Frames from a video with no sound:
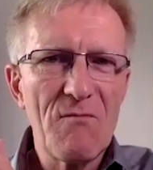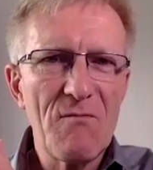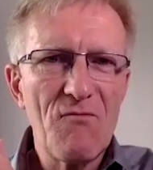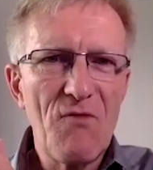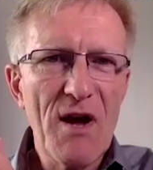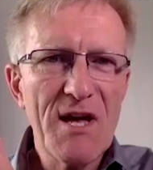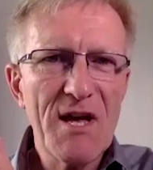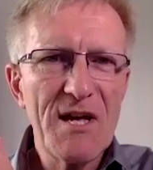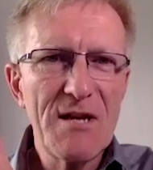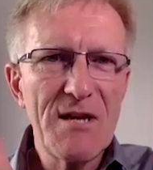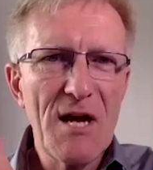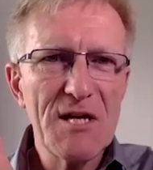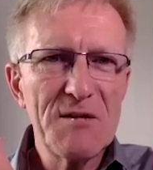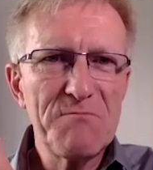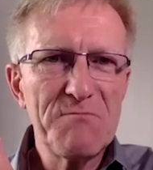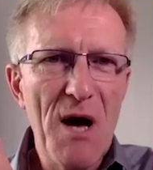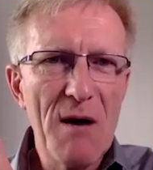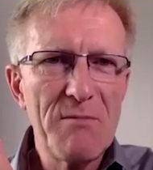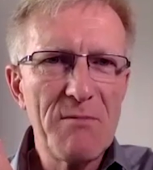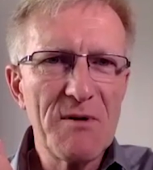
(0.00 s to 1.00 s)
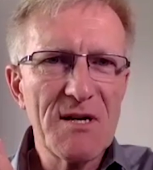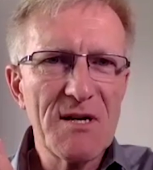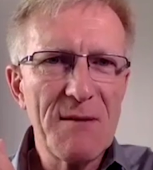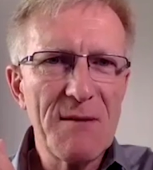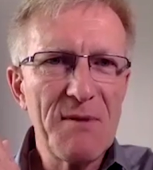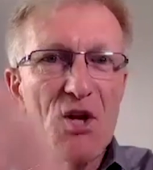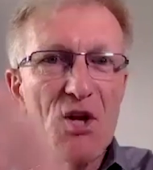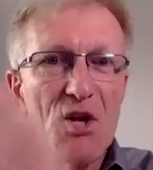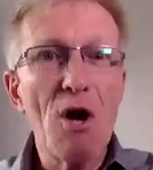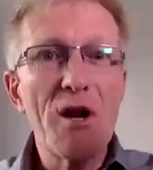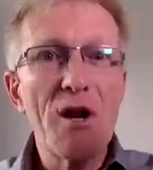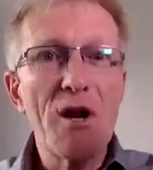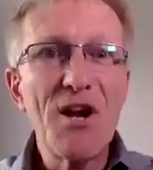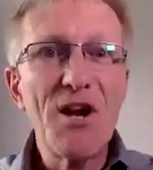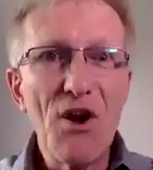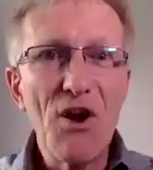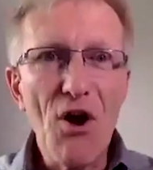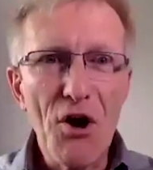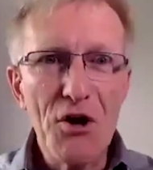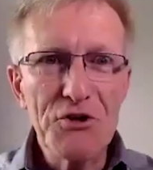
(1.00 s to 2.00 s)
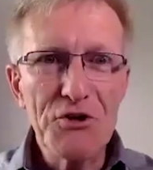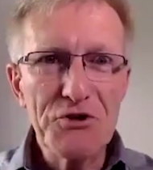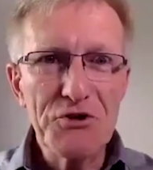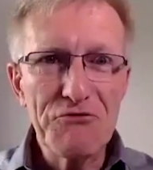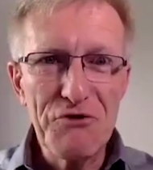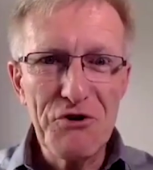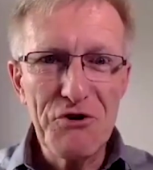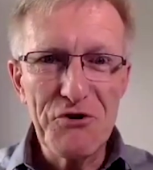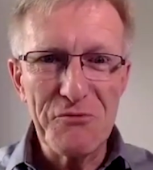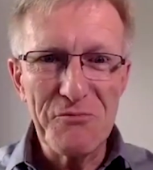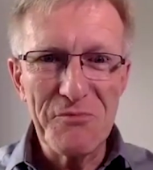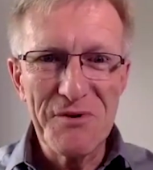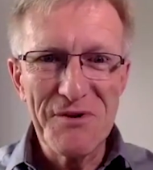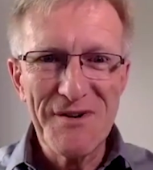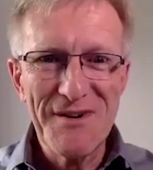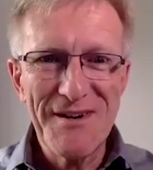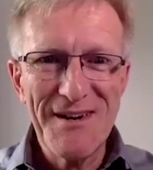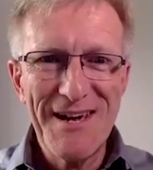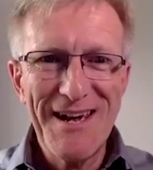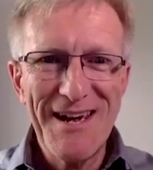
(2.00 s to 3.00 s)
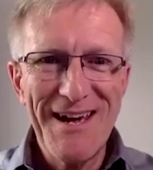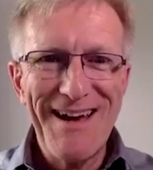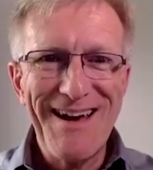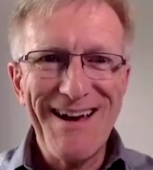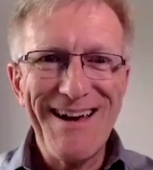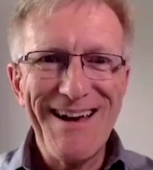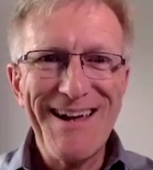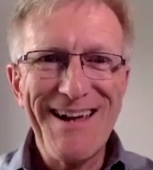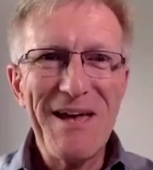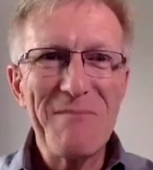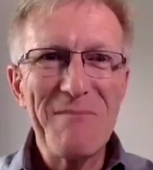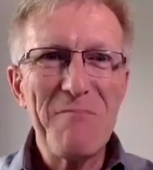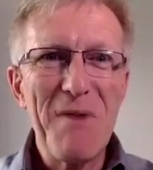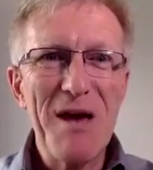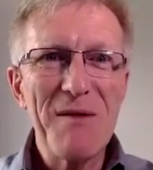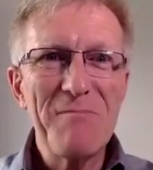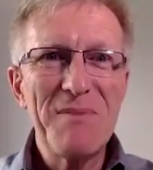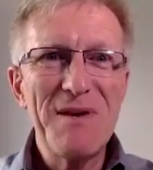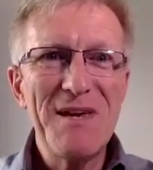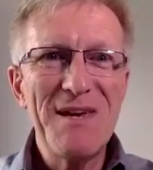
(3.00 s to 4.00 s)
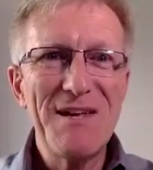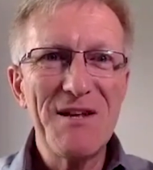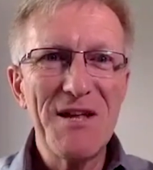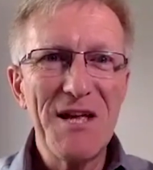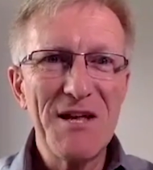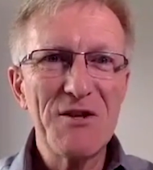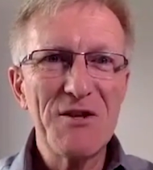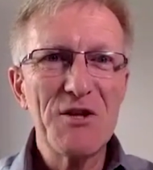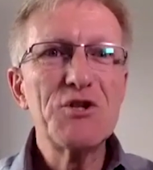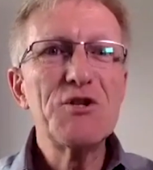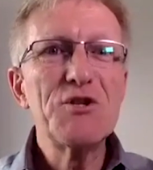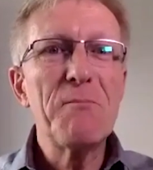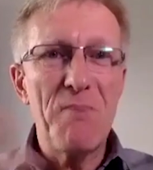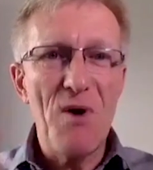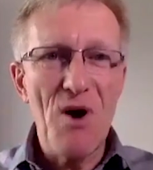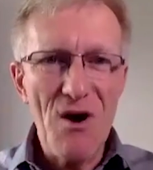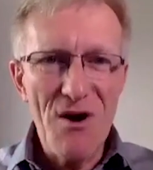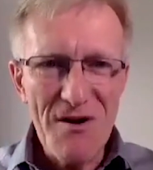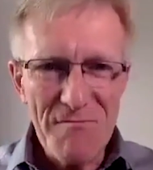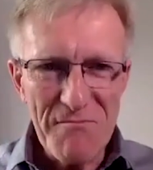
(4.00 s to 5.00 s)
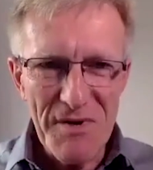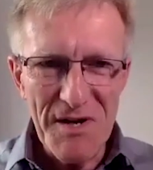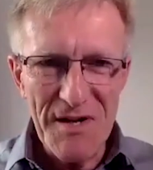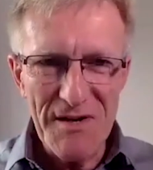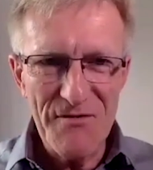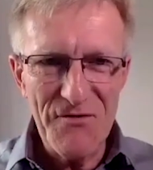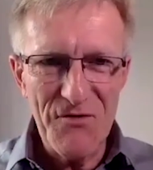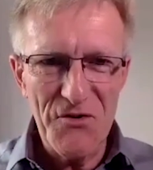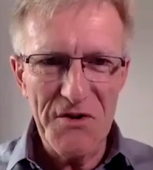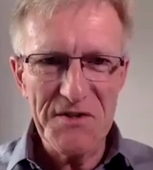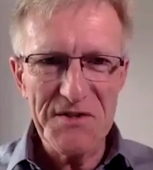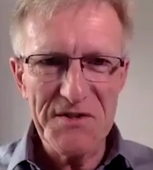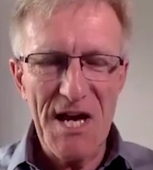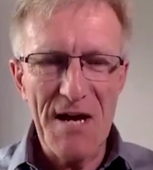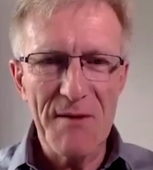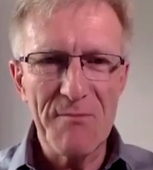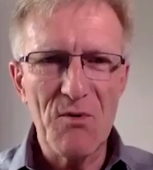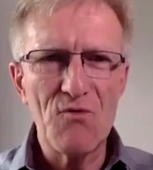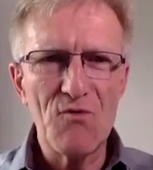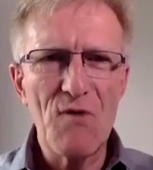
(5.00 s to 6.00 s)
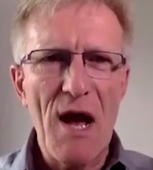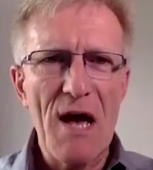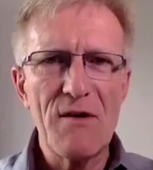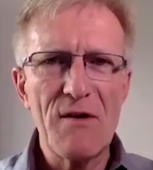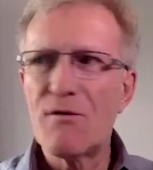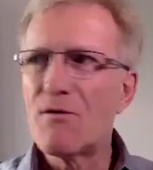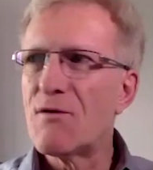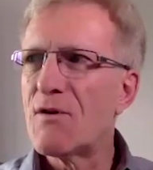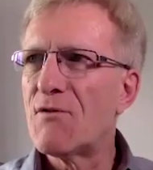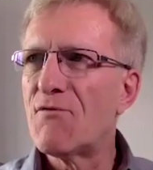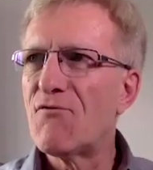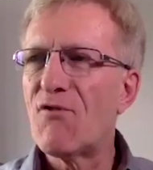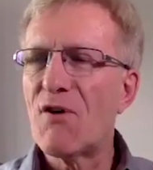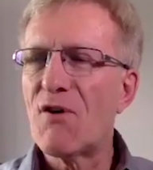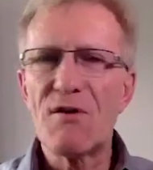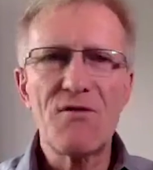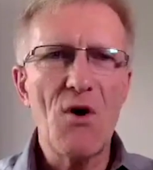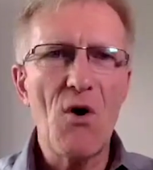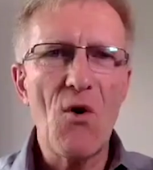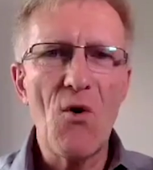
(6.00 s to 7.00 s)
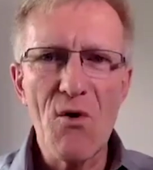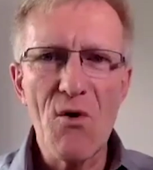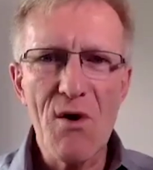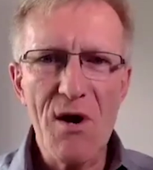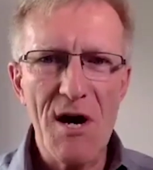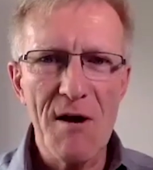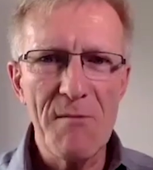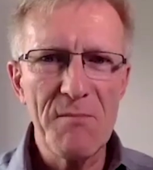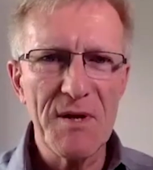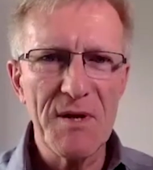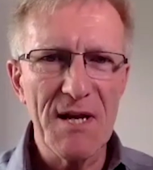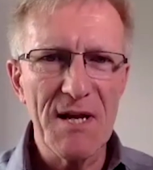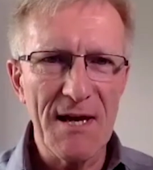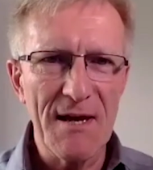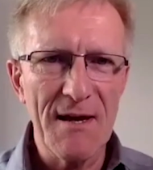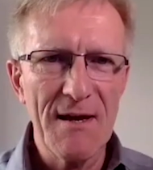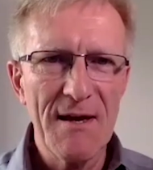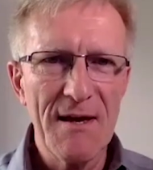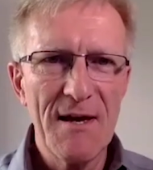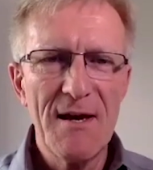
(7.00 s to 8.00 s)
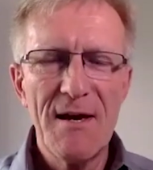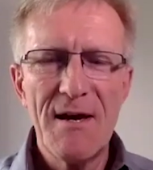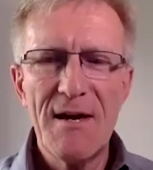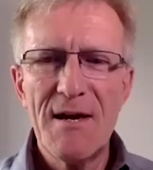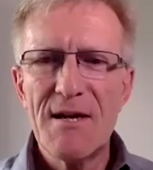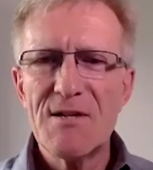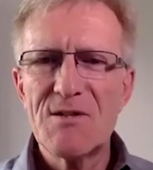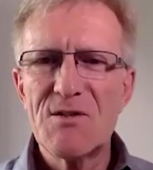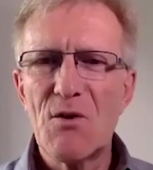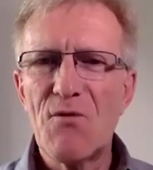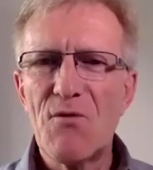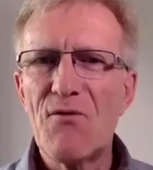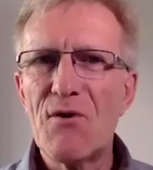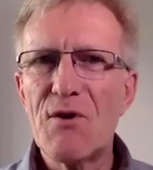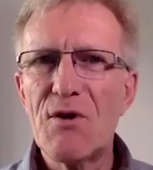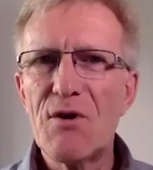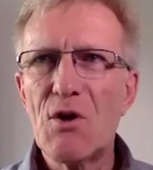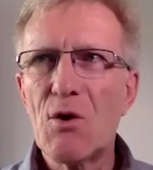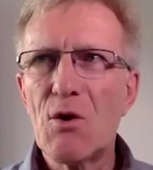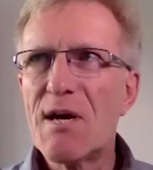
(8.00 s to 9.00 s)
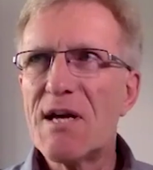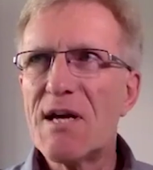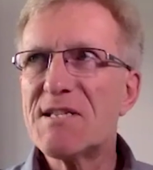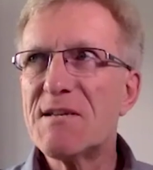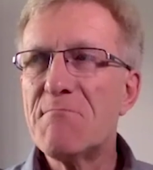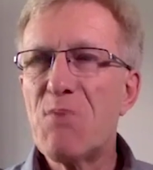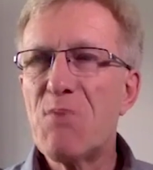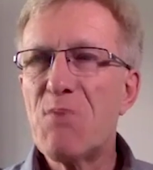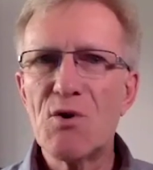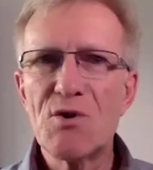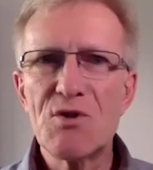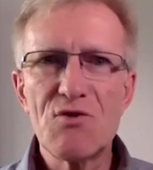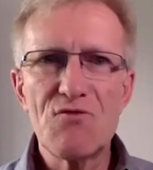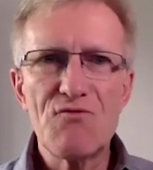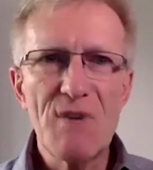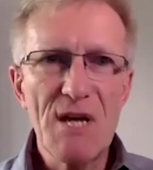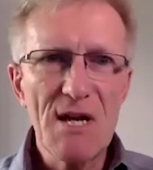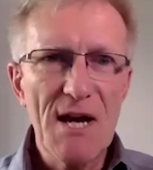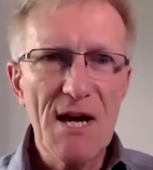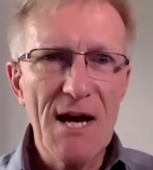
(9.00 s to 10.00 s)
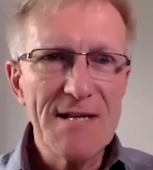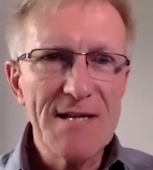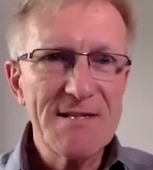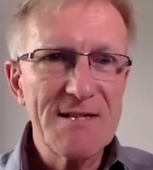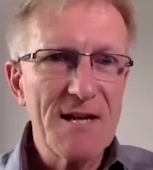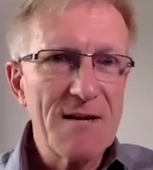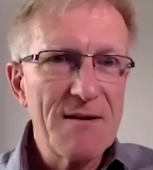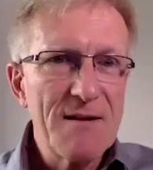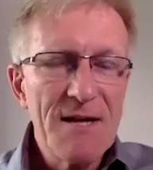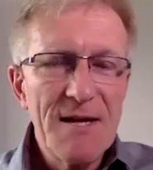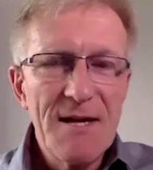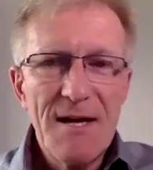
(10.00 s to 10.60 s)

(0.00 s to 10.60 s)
recognized publicly, but not in a large group. It might be in the department, for example, rather than in front of the whole company. So, it's important to realize that,